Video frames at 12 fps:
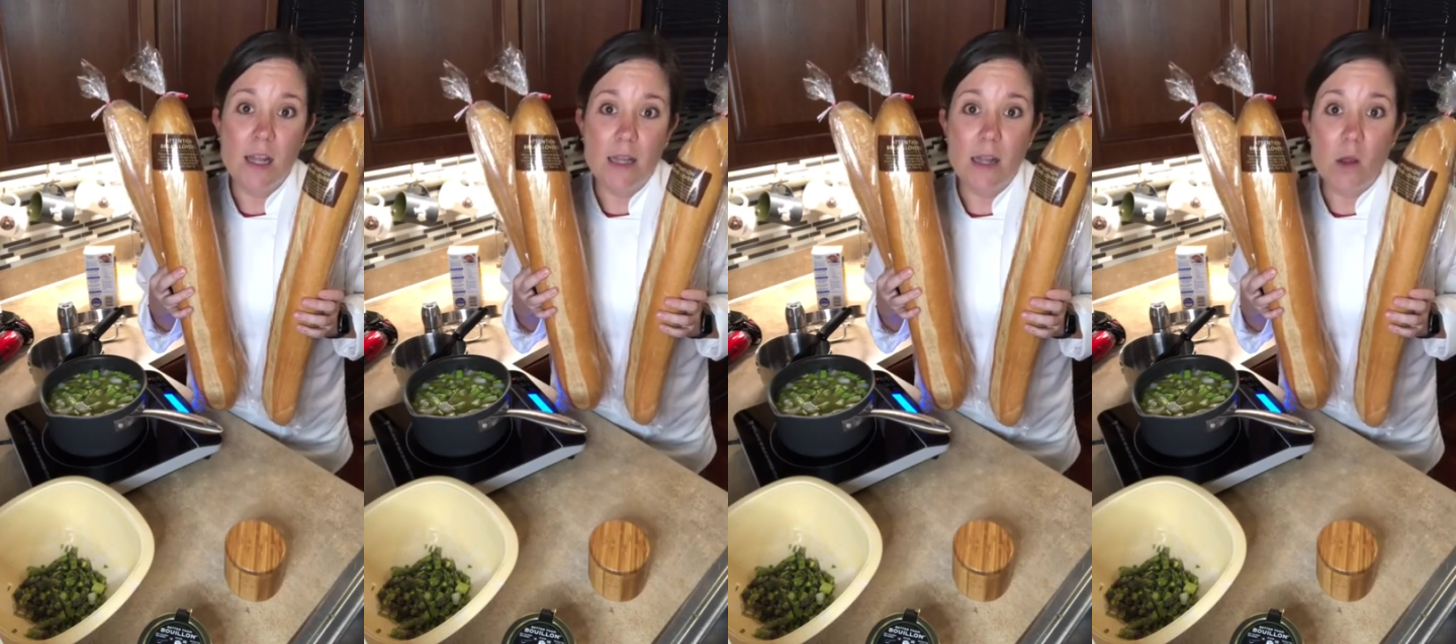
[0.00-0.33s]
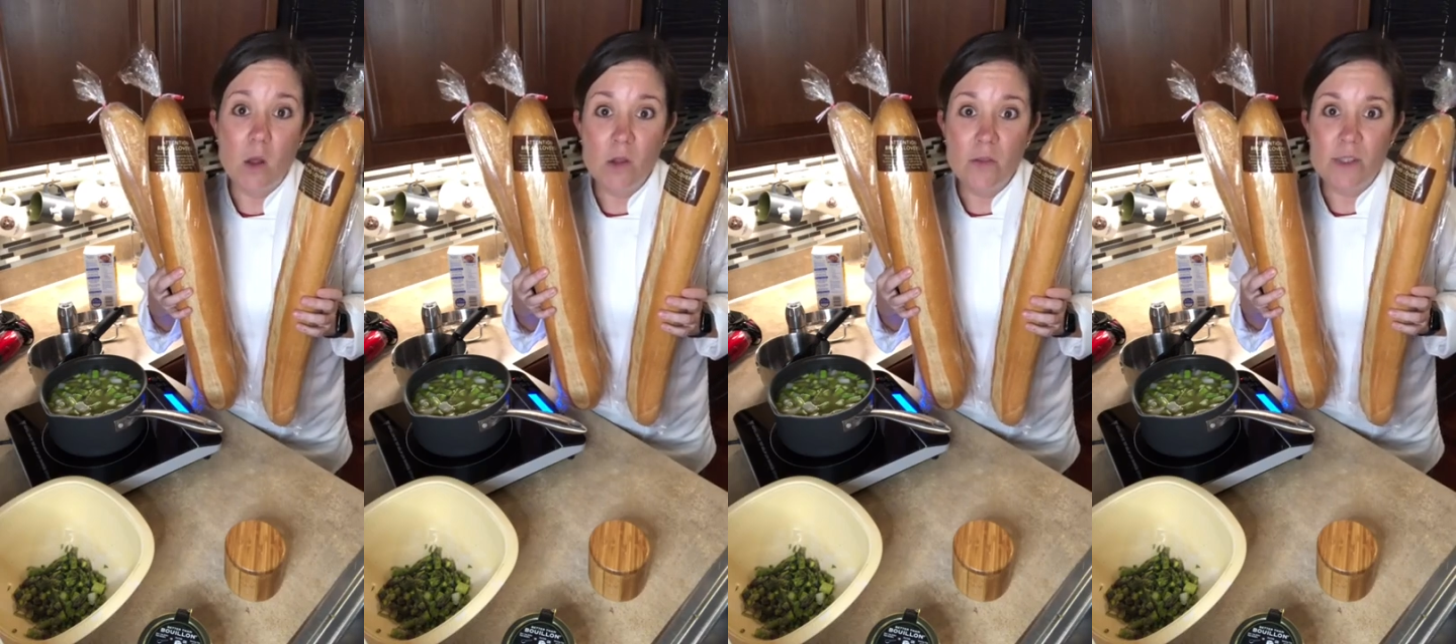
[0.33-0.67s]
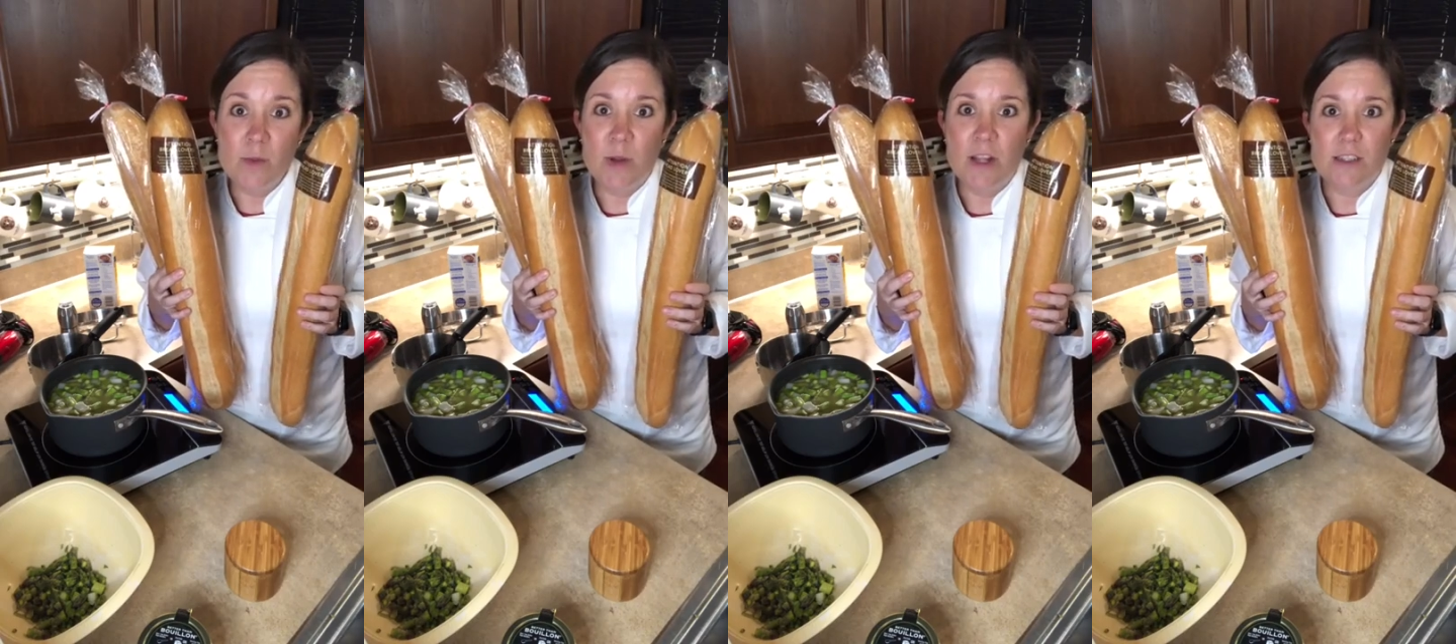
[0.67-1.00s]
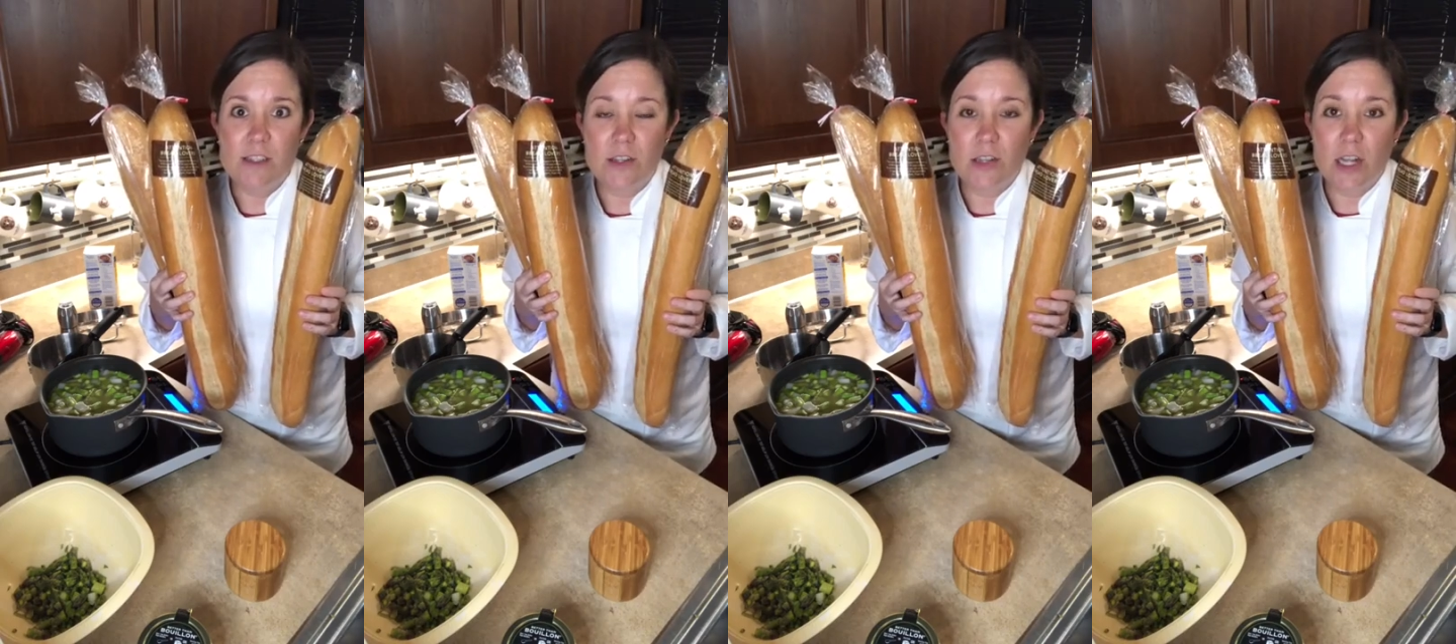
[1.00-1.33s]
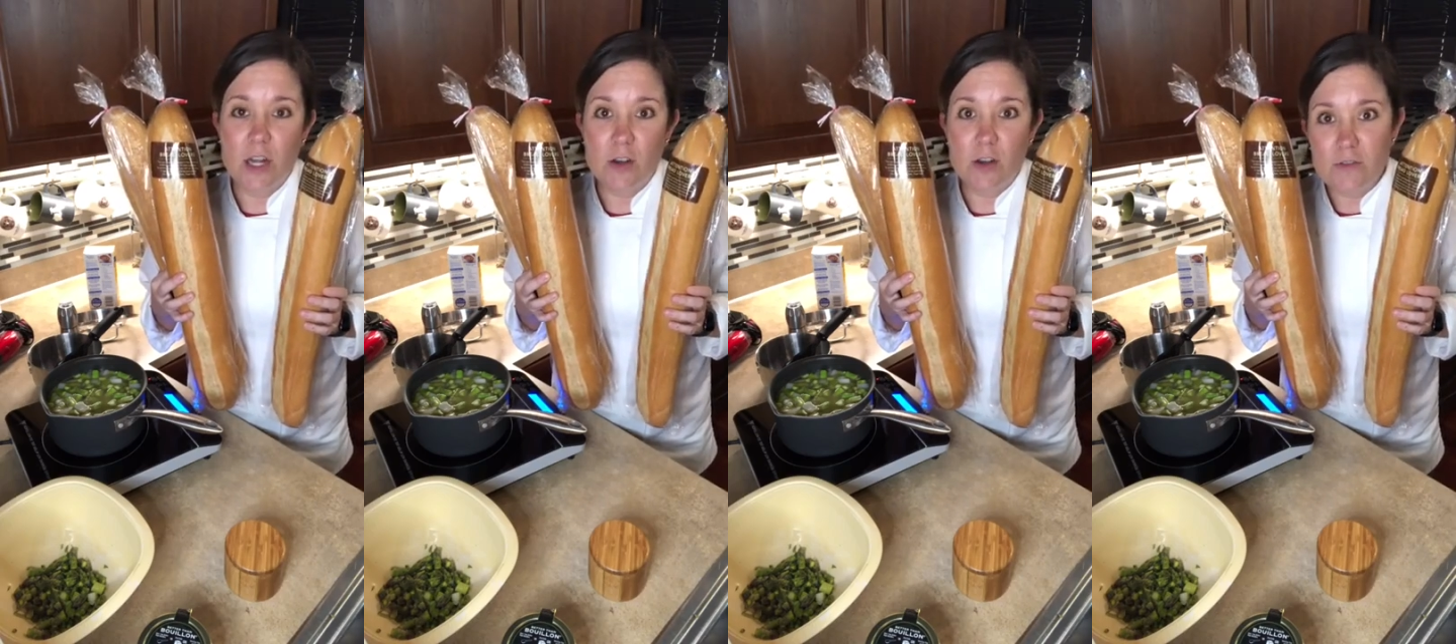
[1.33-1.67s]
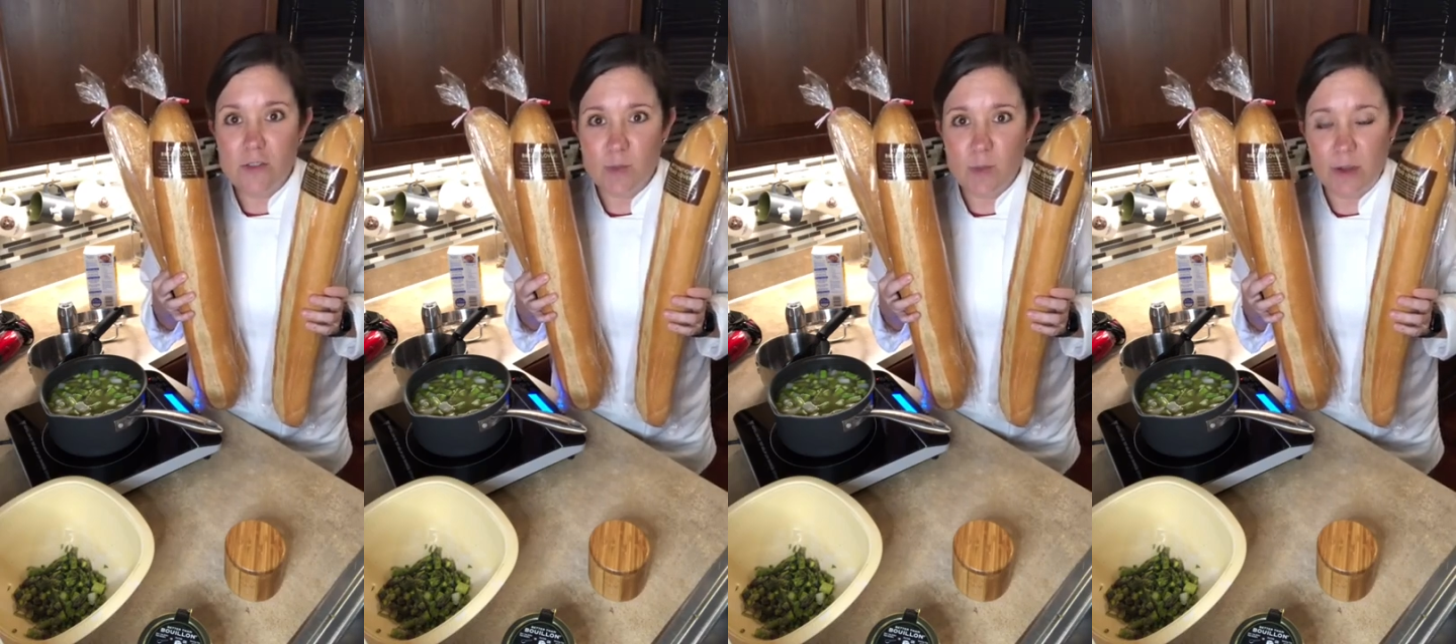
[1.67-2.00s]
loaves upon
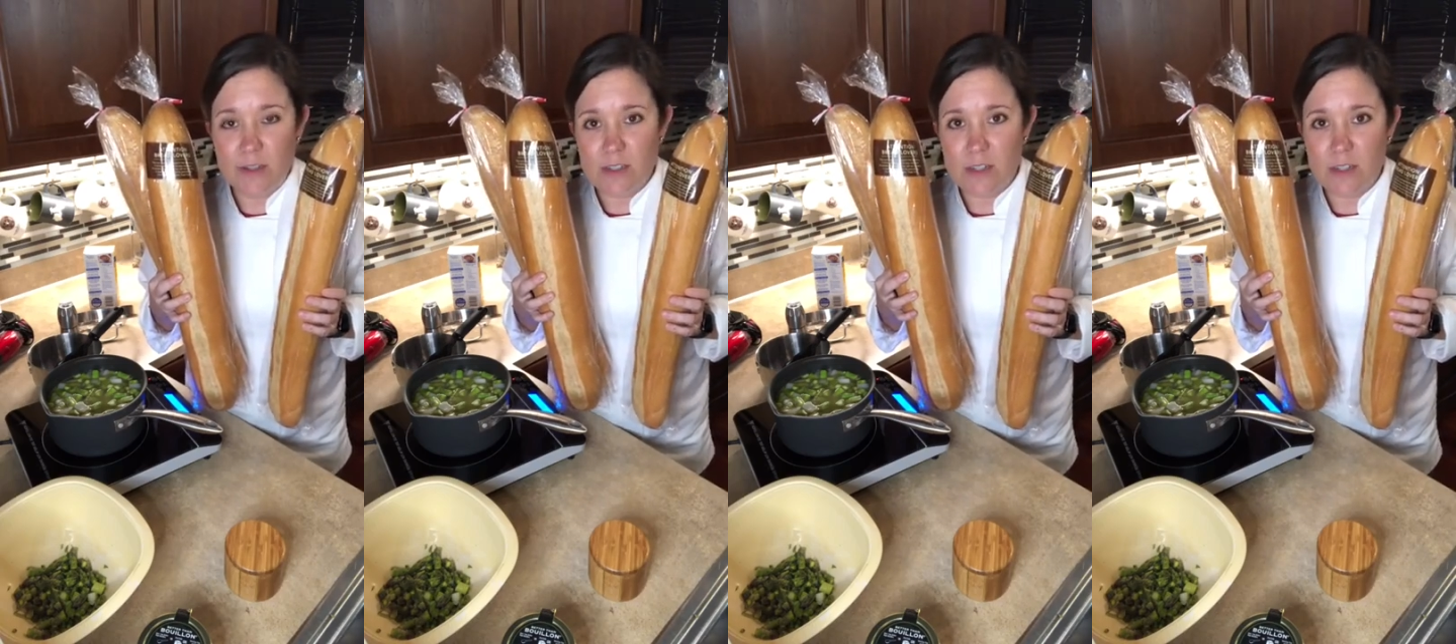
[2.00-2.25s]
loaves upon